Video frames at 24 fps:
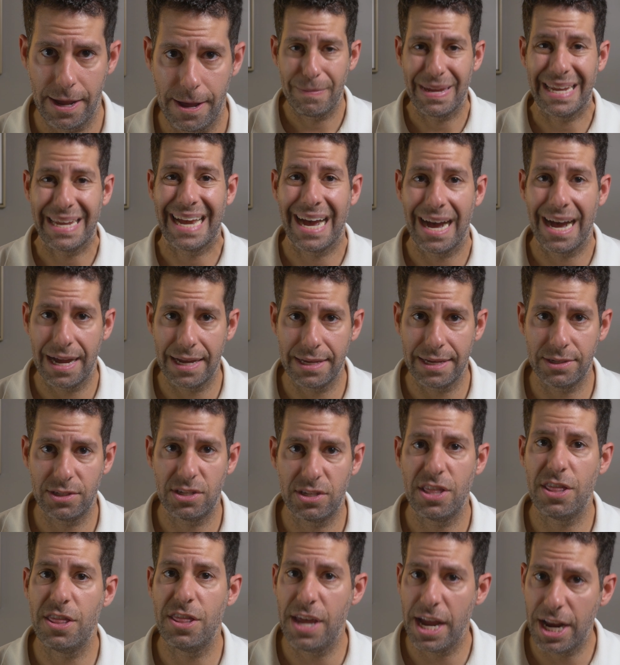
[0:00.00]

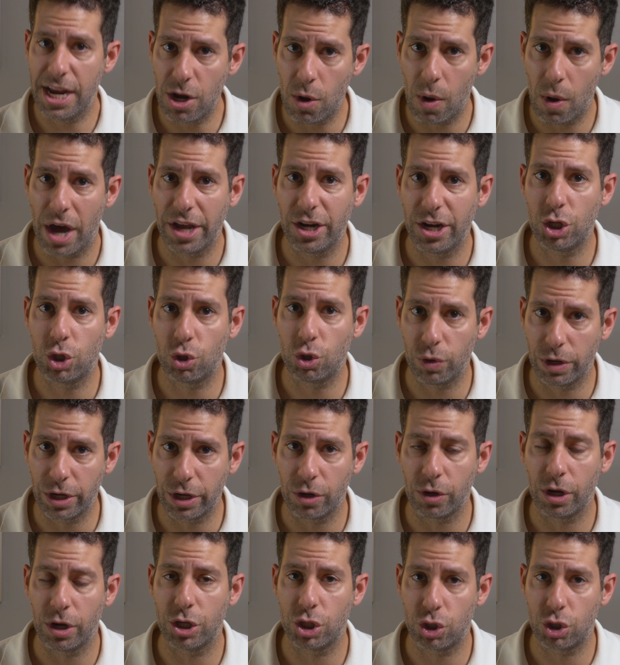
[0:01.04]
because they know how to
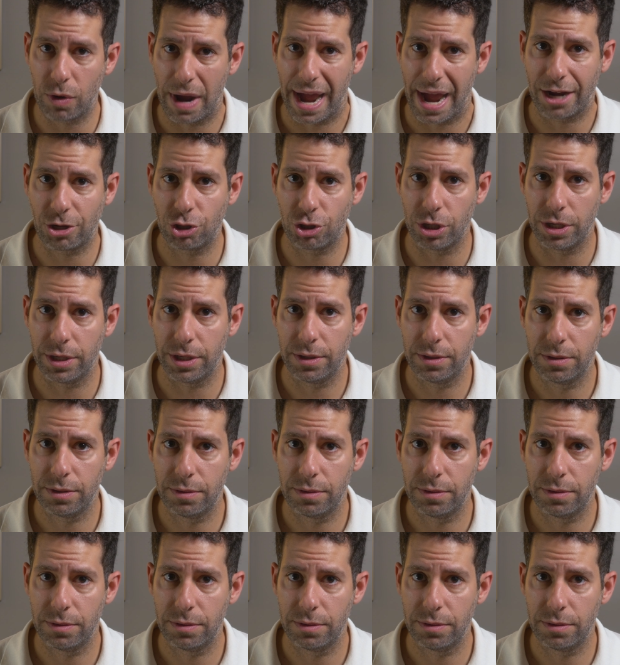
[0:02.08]
trigger attraction.